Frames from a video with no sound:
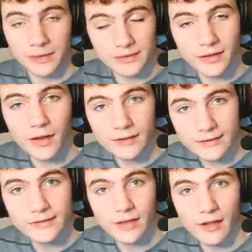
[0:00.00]
because I
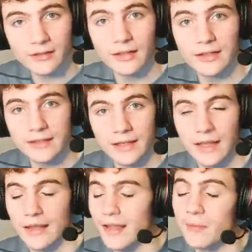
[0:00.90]
certainly didn't
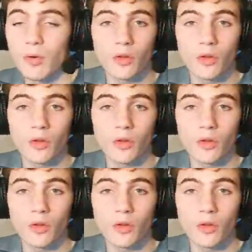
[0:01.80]
land there more